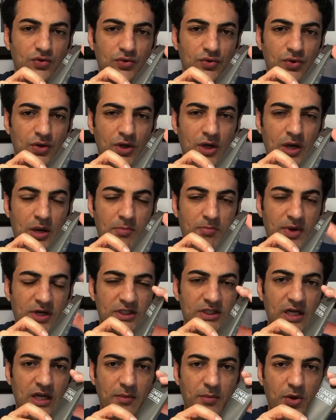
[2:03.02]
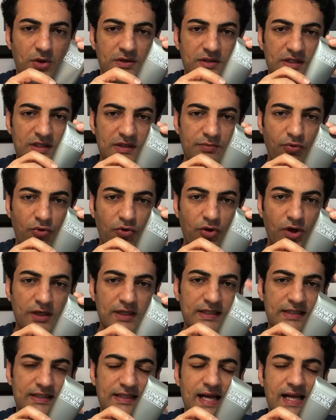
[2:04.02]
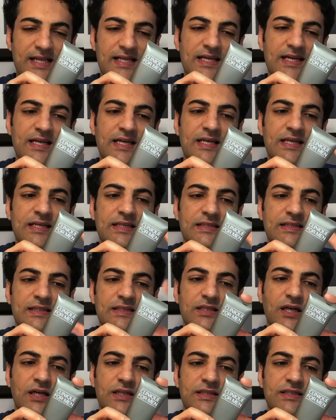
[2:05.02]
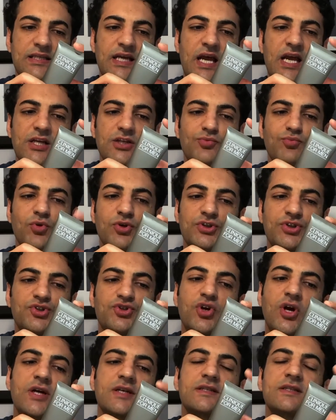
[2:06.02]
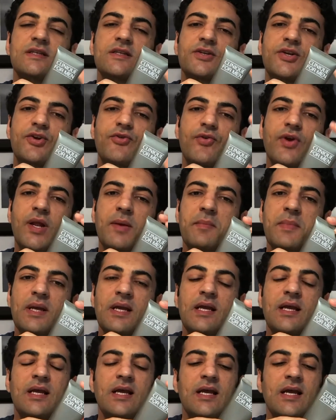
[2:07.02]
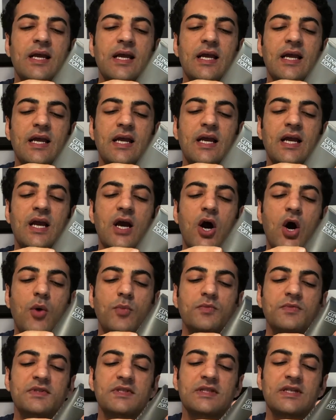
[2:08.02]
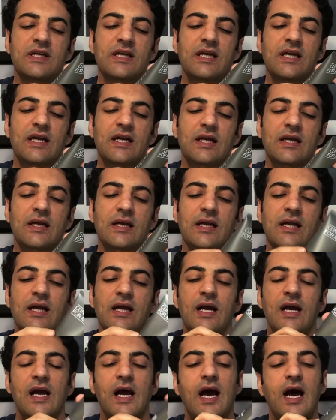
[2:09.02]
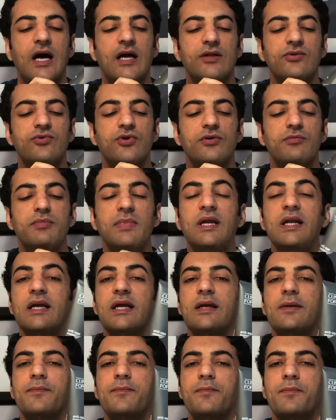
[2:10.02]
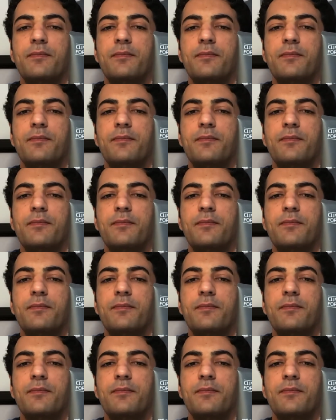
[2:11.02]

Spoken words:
to mention about this product is that this anti-age moisturizer cream comes in 100 milli,